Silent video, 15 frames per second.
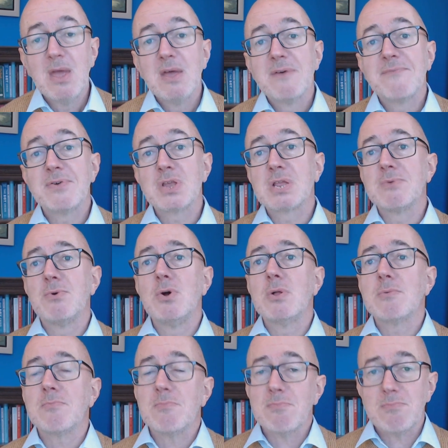First of
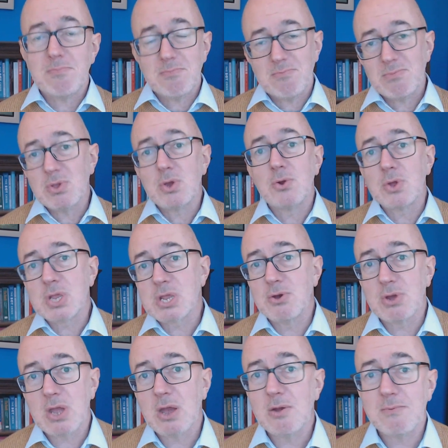all, a year or so
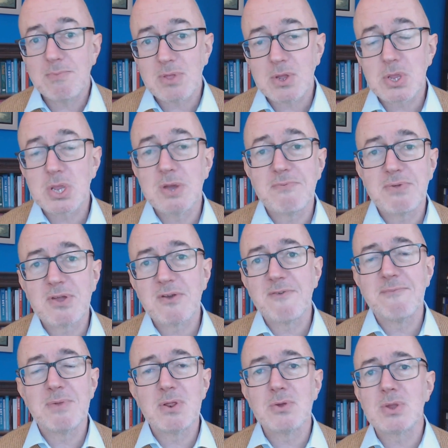ago, the Conservative
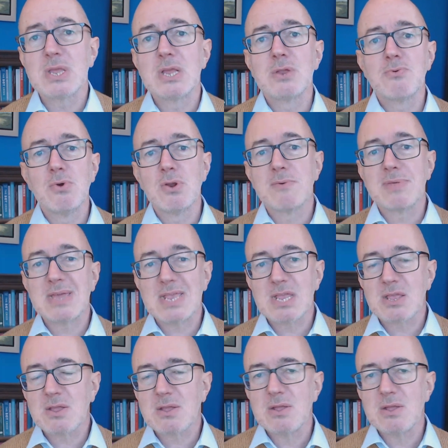government looked into all of this.